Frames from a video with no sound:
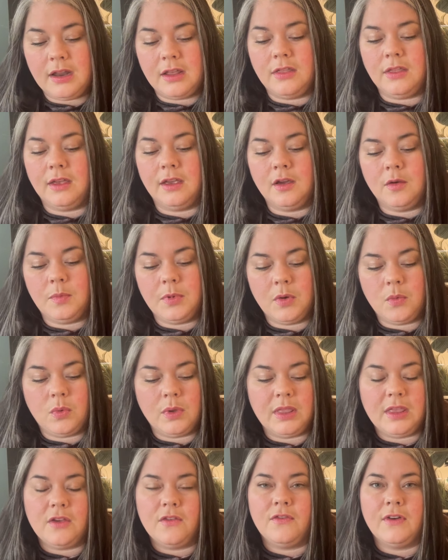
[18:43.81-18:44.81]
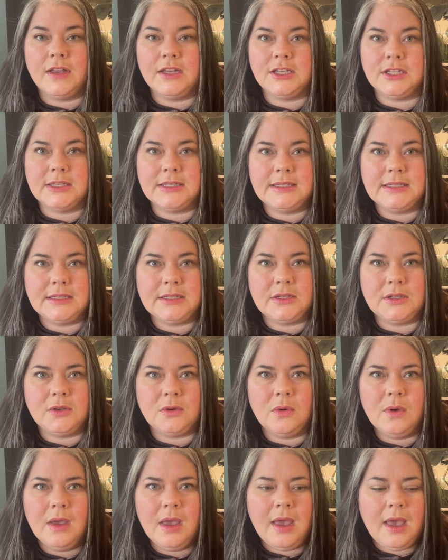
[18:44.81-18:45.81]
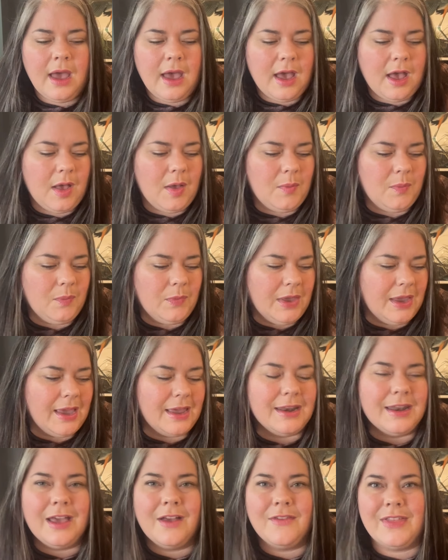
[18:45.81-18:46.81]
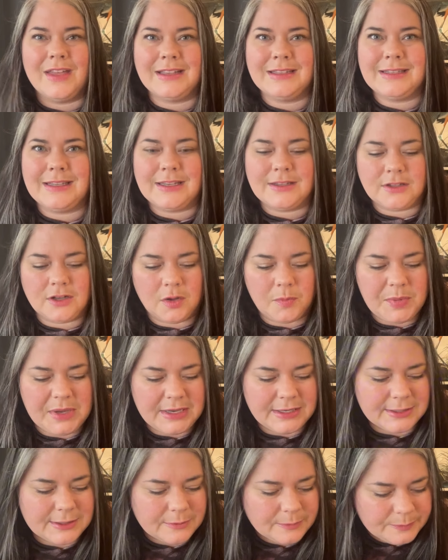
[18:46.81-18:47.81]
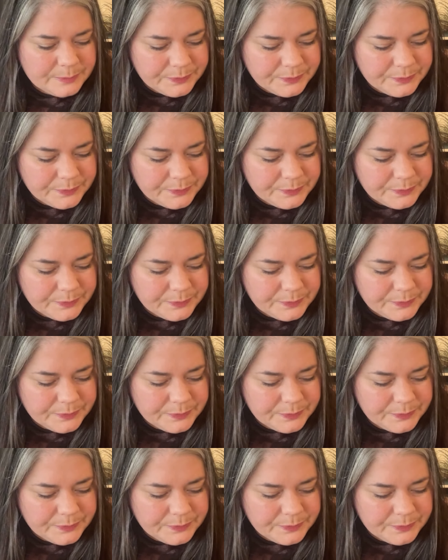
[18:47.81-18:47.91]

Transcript: I think it'll be really fun just to, again, have that seasonal piece.